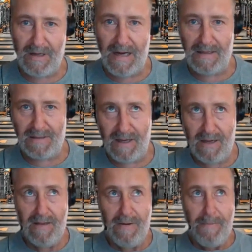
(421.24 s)
the guy has there.
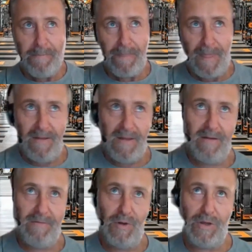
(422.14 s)
And
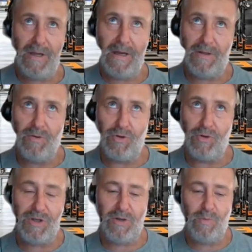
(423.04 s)
then if you're looking at
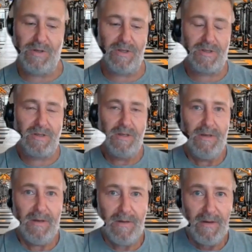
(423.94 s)
nutrition, which is
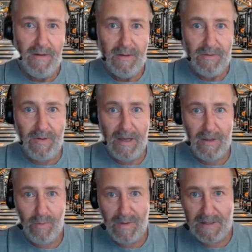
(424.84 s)

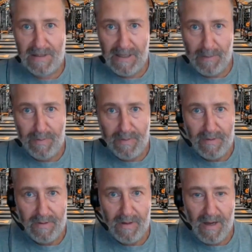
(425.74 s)
together with sleep,
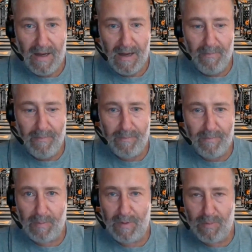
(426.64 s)

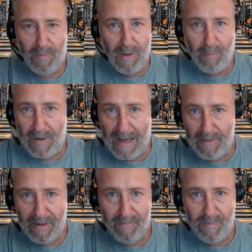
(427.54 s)
probably the
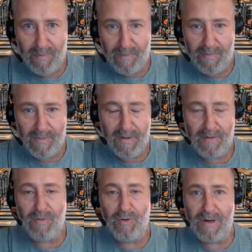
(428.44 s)
primary
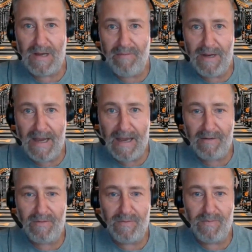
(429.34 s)
thing for recovery
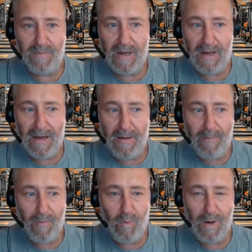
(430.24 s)
and
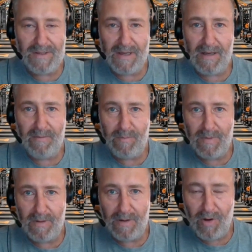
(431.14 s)
once again
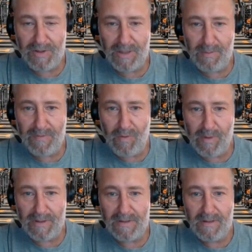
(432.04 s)
enhancing
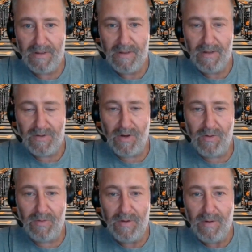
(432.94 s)
performance.
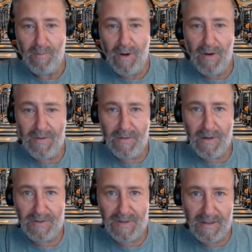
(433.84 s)
So both of
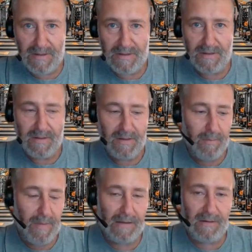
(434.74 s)
those things, the
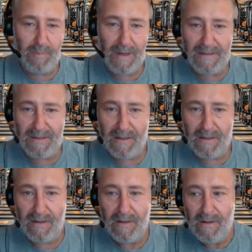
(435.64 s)
mental plus
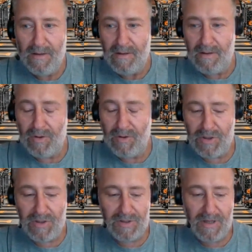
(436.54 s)
the
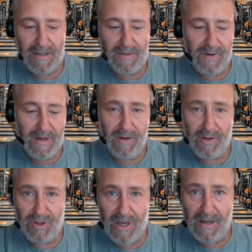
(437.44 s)
nutritional side, is a very
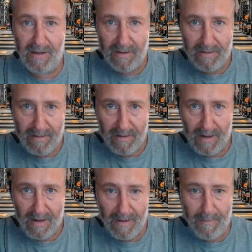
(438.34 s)
ergogenic
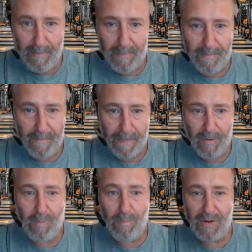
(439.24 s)

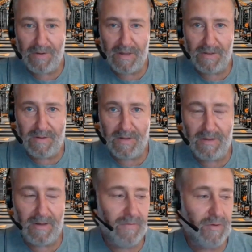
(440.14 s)
component
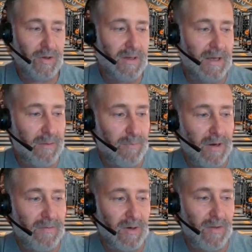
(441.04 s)
that if you can get a
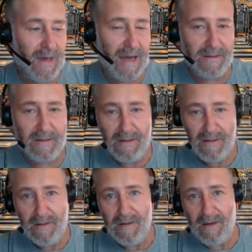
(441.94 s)
profile on that
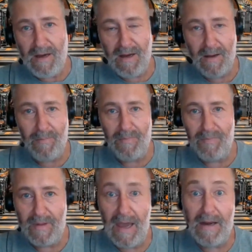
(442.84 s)

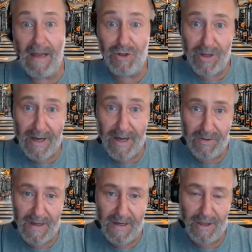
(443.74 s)
and educate
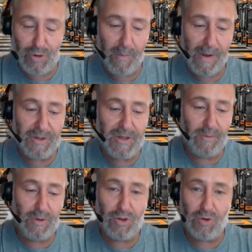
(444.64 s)
on that, as you were
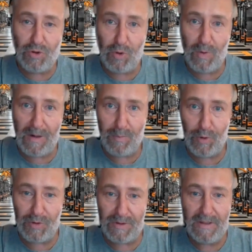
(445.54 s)
mentioning, which is also quite
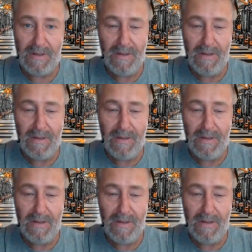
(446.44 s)
important,